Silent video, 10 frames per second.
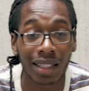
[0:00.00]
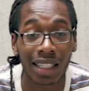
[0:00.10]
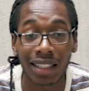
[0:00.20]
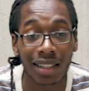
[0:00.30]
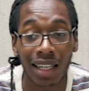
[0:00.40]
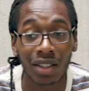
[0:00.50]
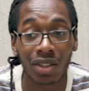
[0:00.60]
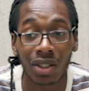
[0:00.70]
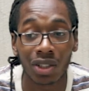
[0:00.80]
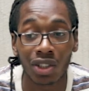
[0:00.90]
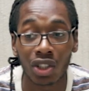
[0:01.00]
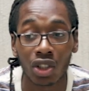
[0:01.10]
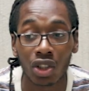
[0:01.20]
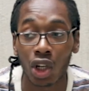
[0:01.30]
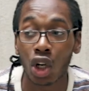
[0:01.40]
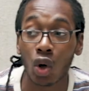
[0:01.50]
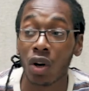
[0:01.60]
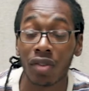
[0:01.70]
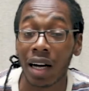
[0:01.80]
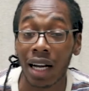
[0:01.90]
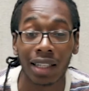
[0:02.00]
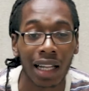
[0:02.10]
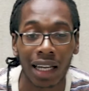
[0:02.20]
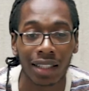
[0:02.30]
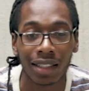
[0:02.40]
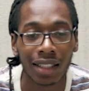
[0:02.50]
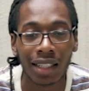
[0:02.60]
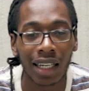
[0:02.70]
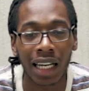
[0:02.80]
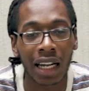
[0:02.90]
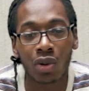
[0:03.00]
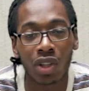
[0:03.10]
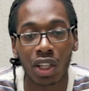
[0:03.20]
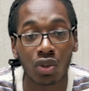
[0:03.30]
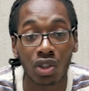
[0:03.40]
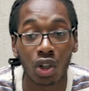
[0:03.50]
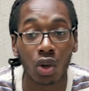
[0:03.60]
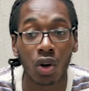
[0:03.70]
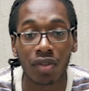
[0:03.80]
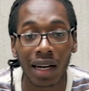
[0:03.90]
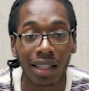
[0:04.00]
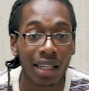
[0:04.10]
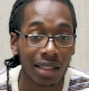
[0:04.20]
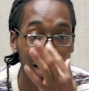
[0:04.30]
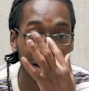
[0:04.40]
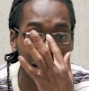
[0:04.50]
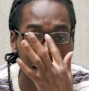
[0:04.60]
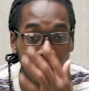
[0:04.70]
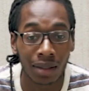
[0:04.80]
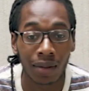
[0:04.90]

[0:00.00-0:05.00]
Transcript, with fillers: these things are just, they're glorified. Like, and I don't think you should glorify things like that.